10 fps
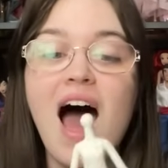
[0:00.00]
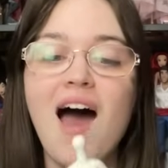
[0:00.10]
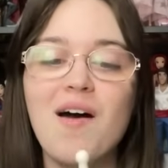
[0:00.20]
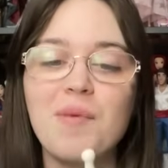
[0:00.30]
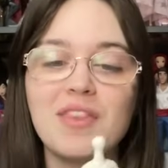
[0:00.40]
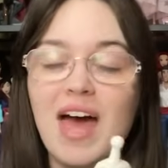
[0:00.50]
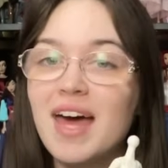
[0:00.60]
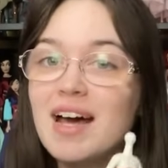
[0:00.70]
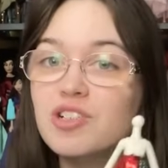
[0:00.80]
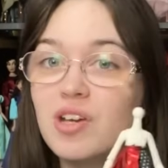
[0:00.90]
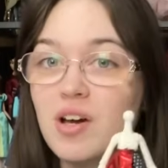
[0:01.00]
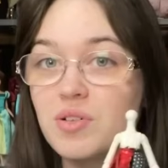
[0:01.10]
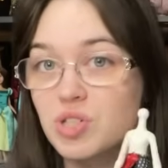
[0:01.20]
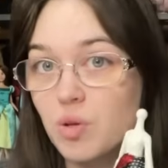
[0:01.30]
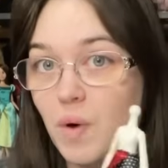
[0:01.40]
Um, and the head actually
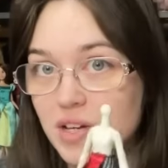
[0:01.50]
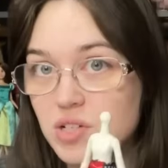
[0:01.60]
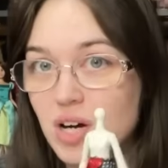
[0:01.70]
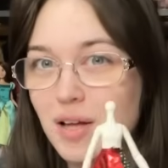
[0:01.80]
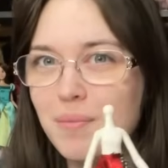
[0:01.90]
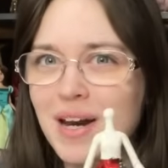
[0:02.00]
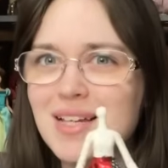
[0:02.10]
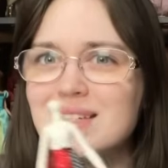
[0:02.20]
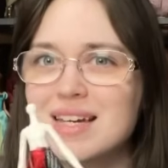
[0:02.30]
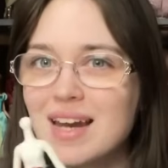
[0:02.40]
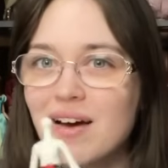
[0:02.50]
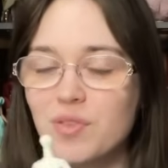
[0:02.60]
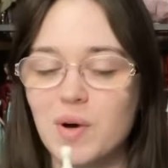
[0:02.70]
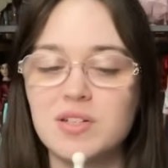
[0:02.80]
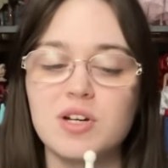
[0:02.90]
goes to the white doll, but I didn't have the
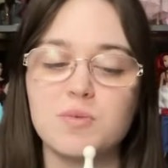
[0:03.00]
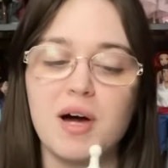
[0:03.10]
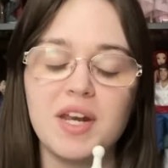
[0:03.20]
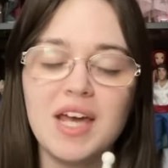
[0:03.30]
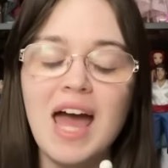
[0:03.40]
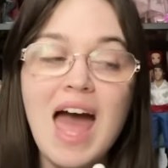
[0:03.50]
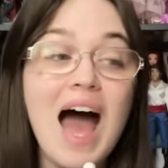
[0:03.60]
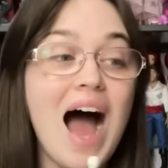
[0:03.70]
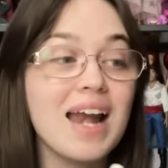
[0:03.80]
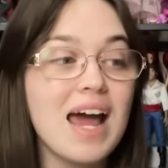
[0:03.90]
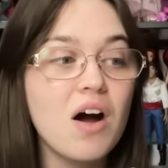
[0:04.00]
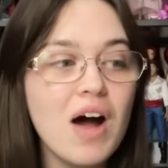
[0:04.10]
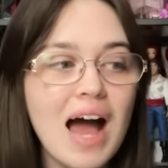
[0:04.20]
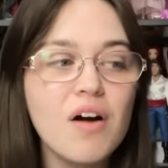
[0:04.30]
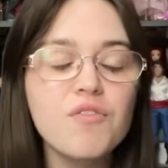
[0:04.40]
white doll's body. I now
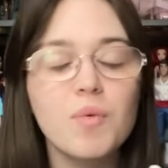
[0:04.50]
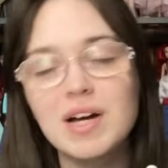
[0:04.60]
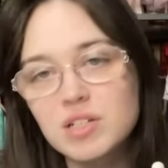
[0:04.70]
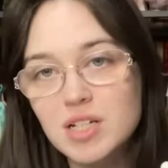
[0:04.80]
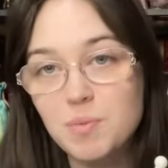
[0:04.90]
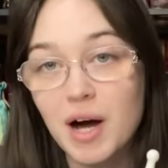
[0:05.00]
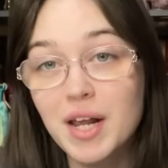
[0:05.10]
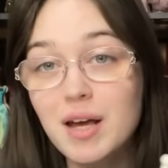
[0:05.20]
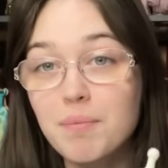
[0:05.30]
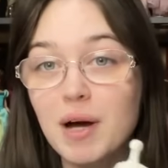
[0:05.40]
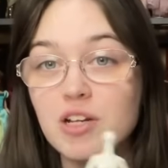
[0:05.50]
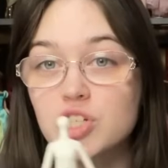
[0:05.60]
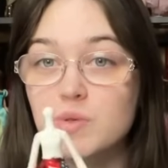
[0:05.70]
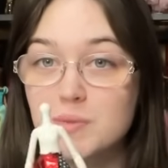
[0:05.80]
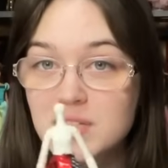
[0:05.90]
have the white doll's body, but she
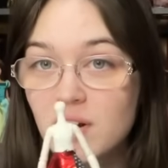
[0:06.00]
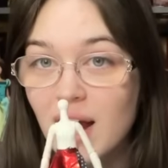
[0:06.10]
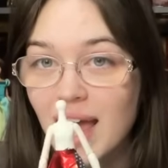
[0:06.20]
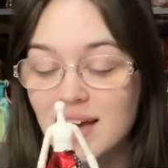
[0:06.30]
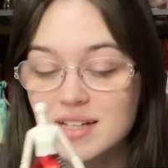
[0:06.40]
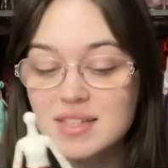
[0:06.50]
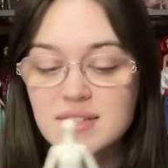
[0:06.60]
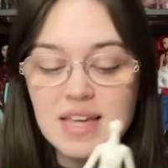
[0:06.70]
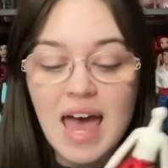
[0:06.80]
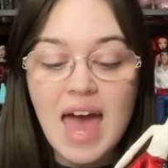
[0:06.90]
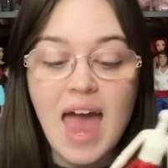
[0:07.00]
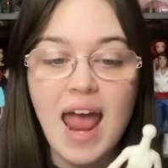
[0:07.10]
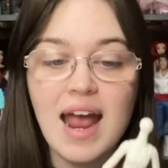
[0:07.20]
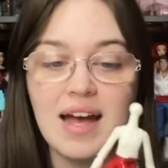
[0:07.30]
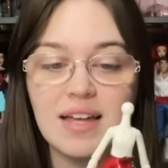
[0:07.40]
was missing her hands
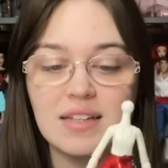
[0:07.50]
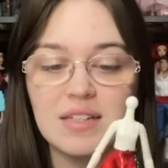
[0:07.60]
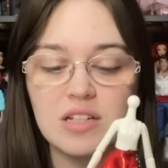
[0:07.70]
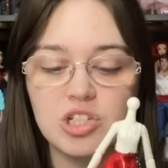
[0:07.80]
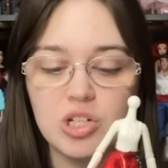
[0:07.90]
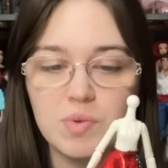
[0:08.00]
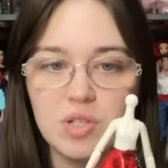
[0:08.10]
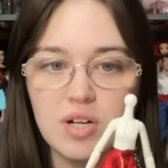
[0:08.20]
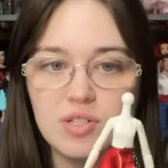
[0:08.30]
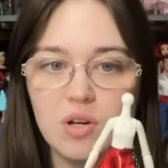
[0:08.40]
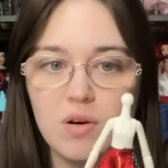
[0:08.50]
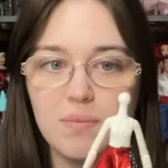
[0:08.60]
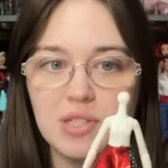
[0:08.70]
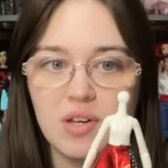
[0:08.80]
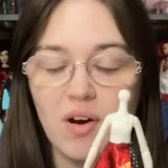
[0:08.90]
and she was also
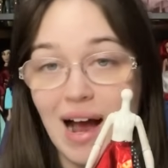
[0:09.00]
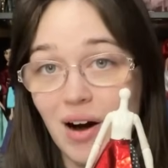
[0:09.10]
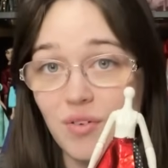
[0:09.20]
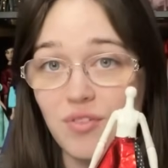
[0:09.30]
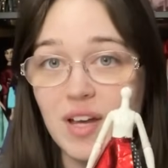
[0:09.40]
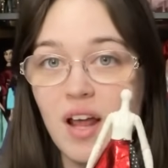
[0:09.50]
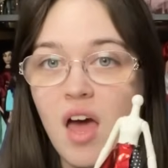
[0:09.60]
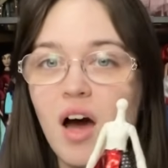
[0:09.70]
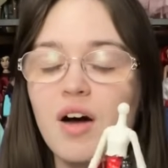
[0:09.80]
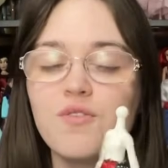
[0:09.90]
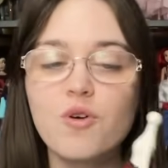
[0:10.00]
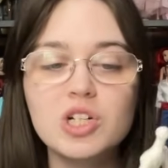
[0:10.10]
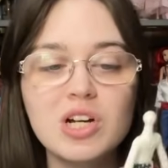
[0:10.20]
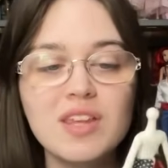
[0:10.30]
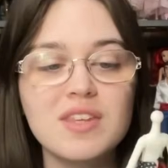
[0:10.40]
missing her outfit.
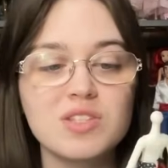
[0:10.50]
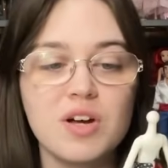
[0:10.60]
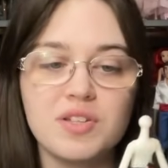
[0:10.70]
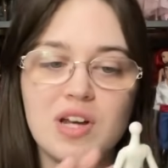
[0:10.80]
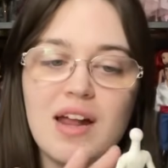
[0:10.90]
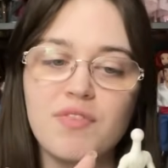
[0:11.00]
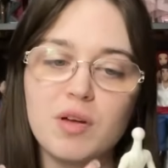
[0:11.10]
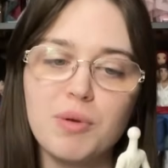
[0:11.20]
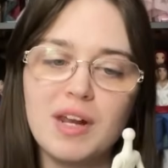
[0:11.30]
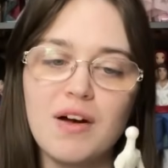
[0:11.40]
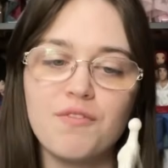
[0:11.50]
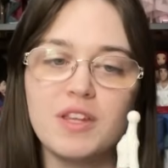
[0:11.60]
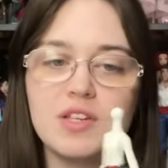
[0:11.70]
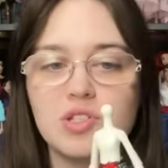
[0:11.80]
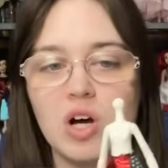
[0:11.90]
Unfortunately, this doll does not have the complete outfit.
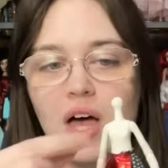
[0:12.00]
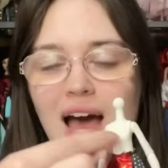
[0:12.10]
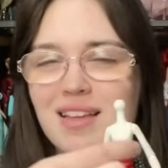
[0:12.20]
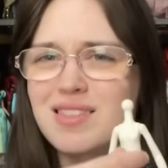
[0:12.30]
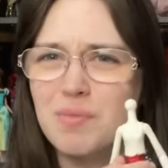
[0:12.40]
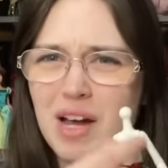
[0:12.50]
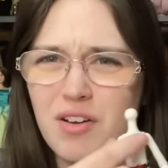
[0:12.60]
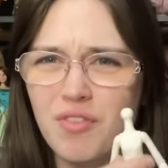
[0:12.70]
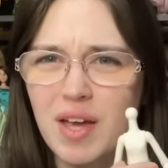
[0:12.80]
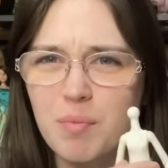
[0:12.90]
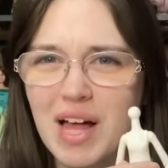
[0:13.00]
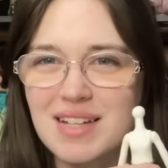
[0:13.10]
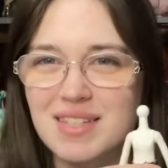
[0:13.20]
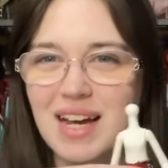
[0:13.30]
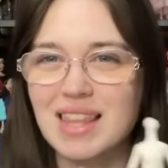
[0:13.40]
This doll had some kind of like
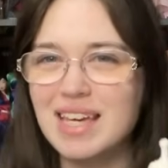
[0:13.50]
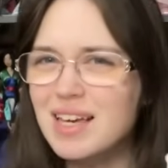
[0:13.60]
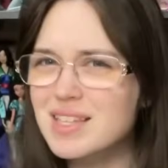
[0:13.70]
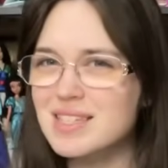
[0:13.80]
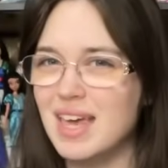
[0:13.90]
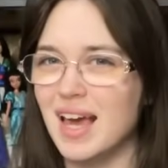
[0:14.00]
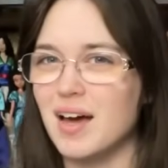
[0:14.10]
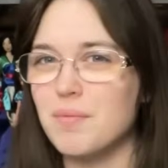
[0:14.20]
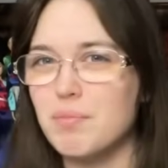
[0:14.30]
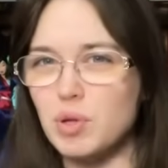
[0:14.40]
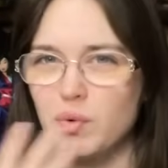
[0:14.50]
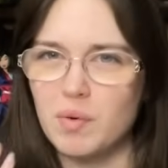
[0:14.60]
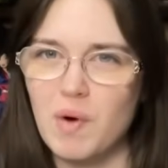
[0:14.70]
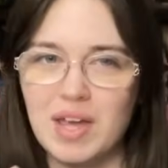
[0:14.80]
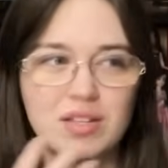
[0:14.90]
plastic. I think it's like a blue and
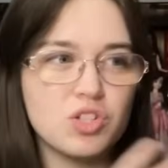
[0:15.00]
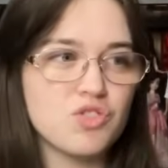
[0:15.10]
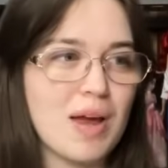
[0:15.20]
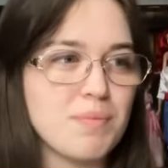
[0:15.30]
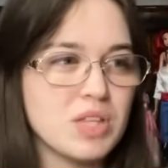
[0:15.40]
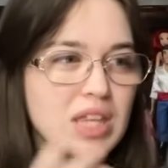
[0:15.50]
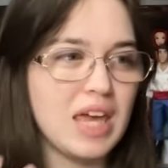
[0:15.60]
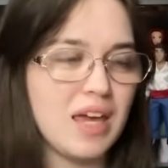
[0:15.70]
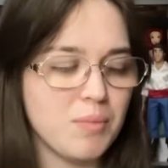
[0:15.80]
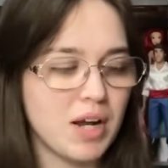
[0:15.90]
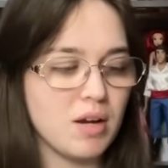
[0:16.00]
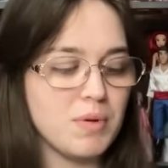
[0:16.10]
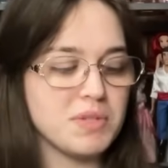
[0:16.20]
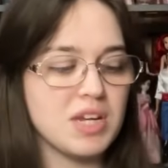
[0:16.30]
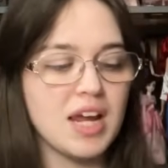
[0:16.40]
white striped thing, but I could be
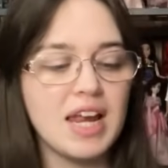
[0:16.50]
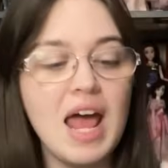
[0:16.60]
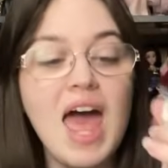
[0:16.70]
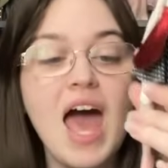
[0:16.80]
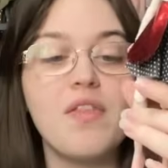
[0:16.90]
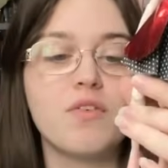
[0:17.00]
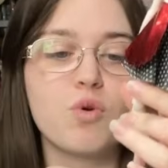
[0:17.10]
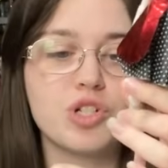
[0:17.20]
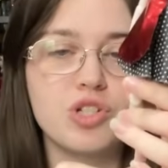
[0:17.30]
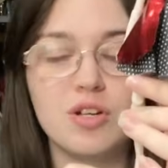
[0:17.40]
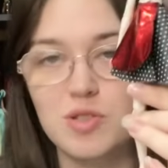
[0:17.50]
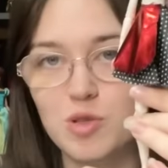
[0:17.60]
mistaken. And then of course she's also